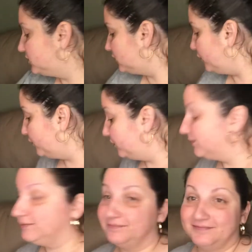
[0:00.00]
So
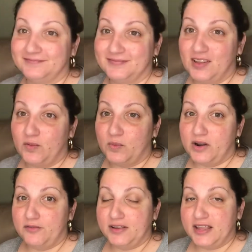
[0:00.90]

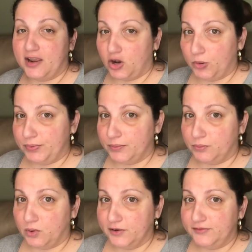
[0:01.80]
whenever they open
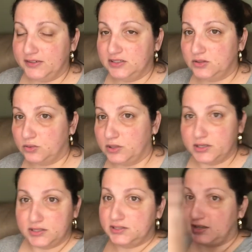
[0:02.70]
Morphe stores,